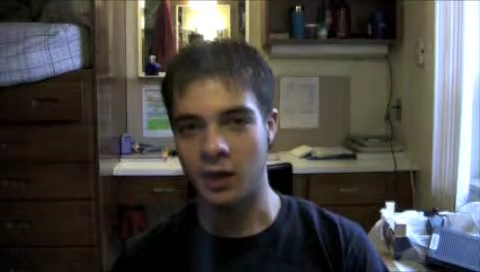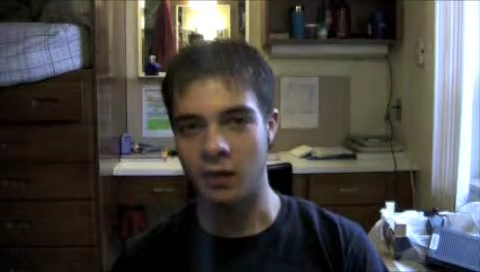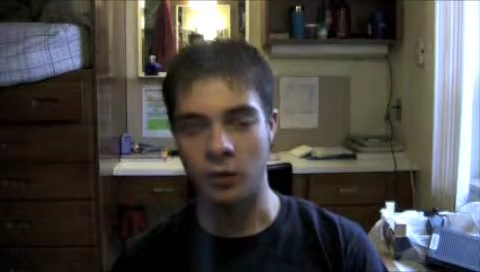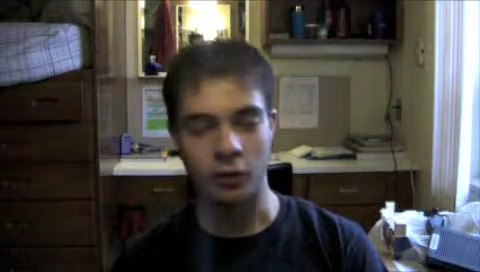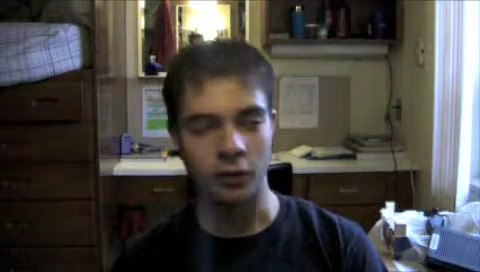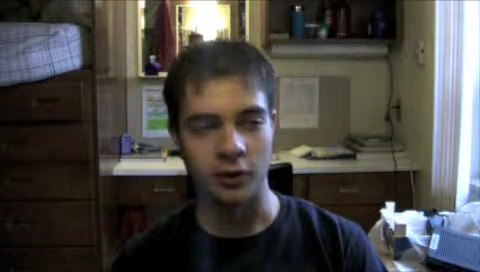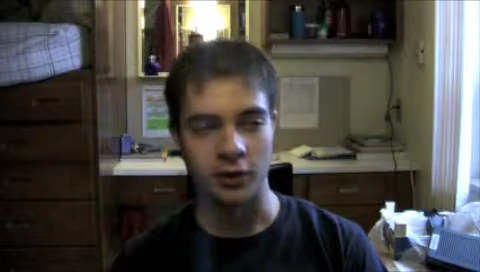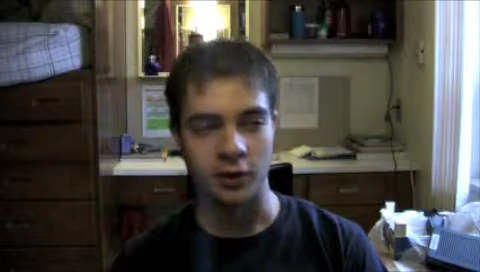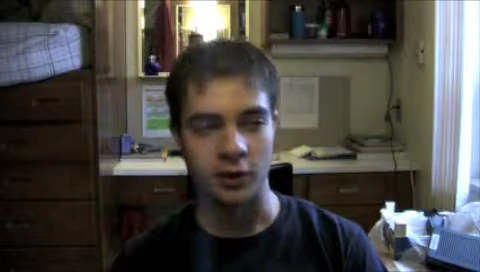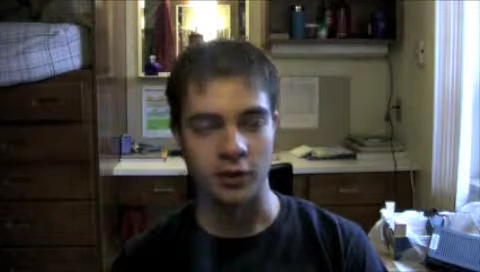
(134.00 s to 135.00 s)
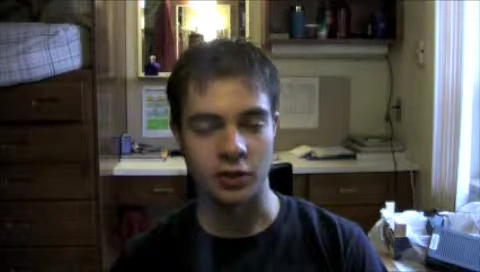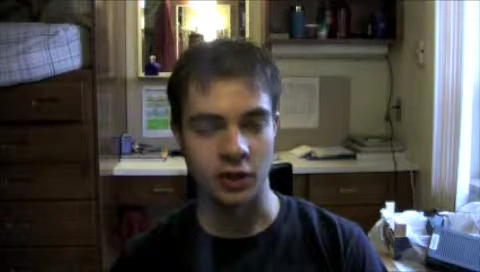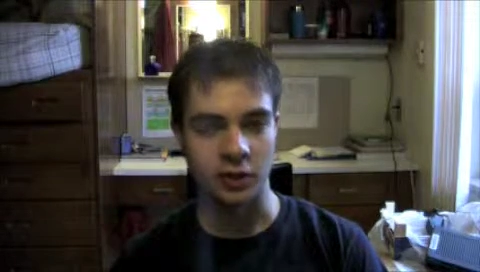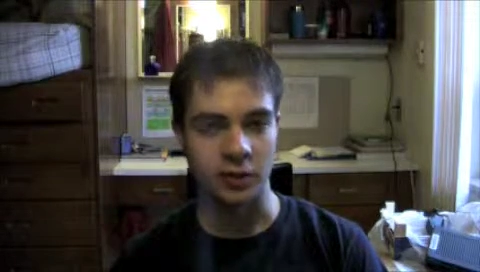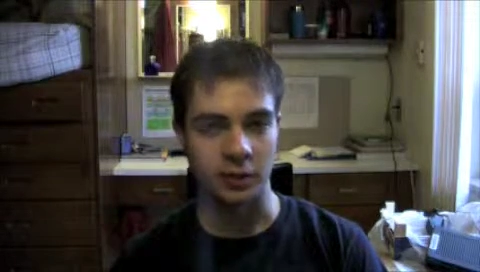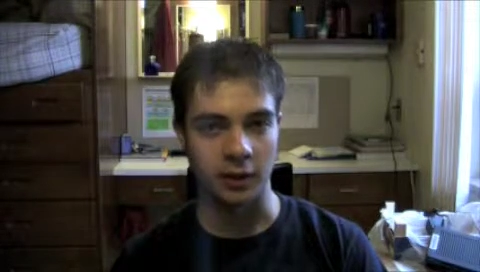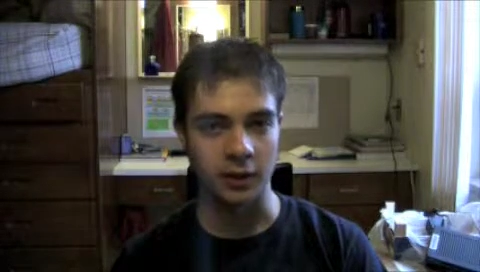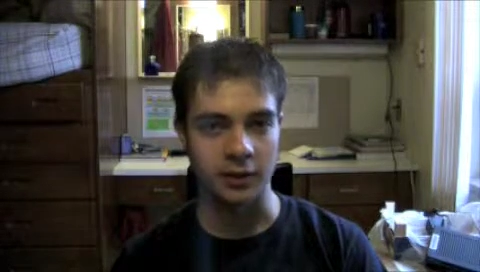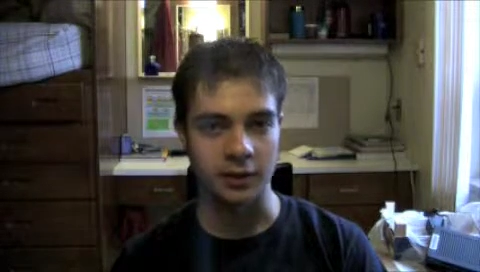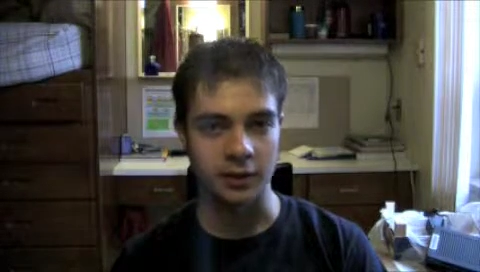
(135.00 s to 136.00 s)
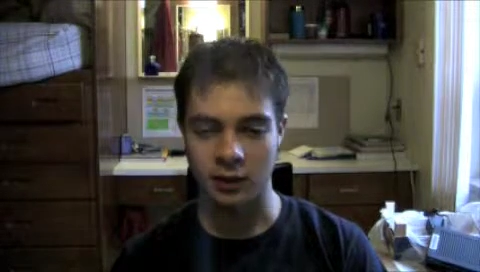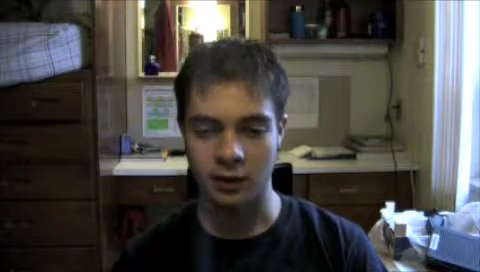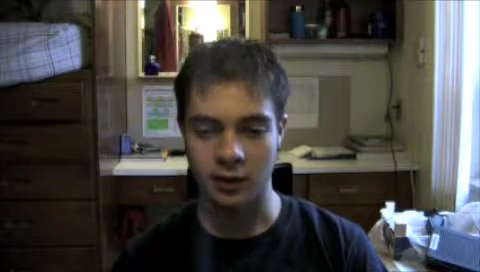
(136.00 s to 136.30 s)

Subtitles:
the world is a changing place.